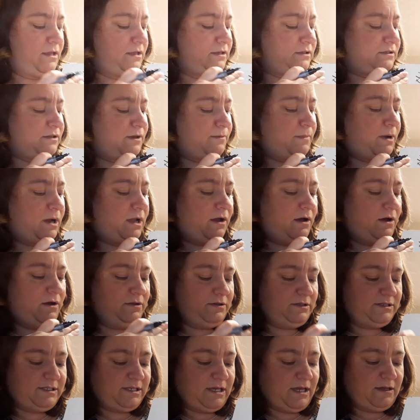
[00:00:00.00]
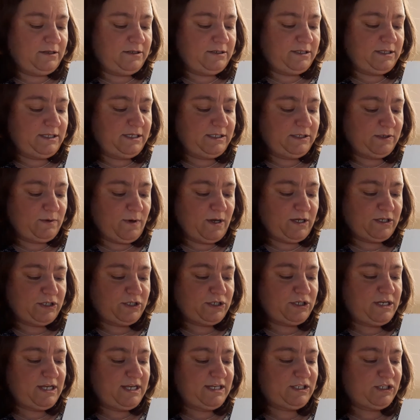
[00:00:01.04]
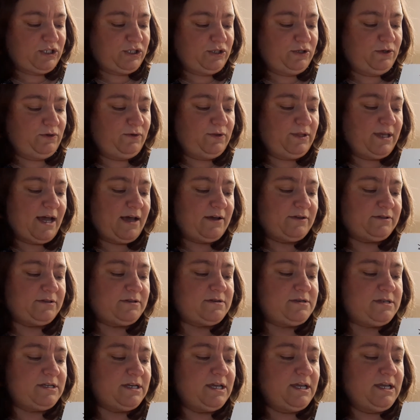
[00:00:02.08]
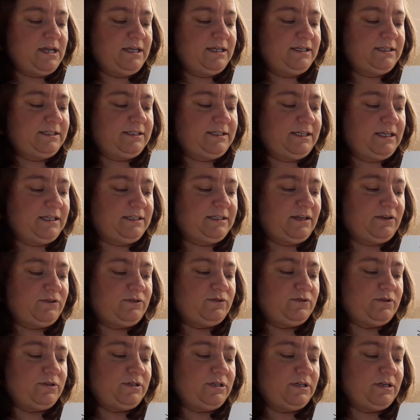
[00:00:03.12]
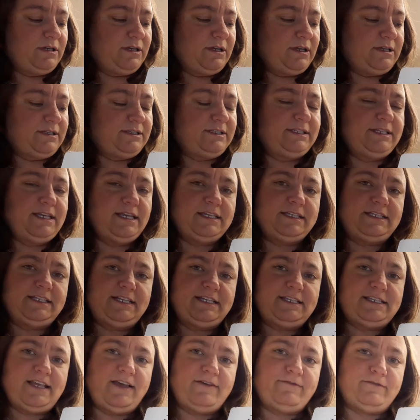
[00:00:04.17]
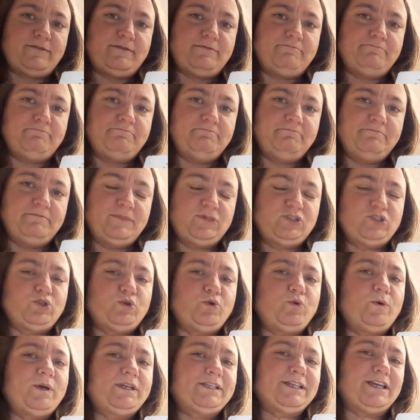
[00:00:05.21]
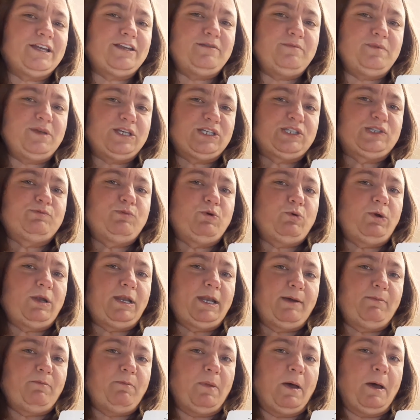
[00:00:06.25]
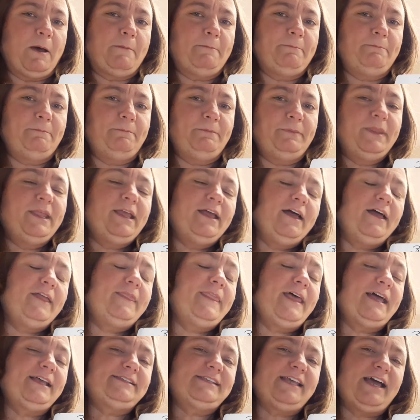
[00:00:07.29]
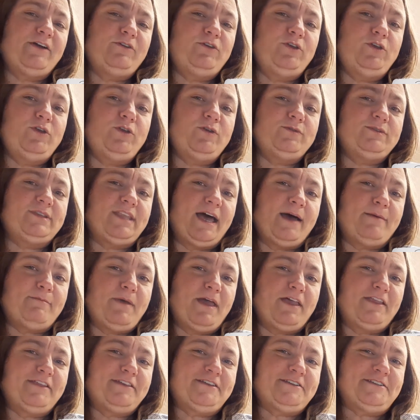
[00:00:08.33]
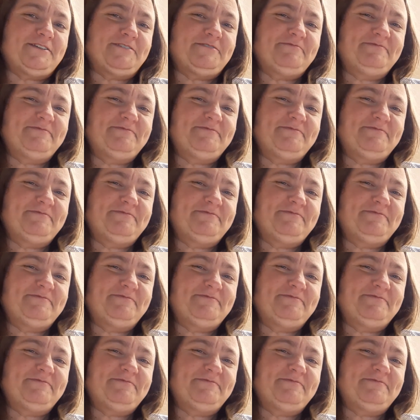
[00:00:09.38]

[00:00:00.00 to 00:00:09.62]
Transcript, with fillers: So my answer to this question is 2,667. It's always going to be a smaller number. And that's how you use that method.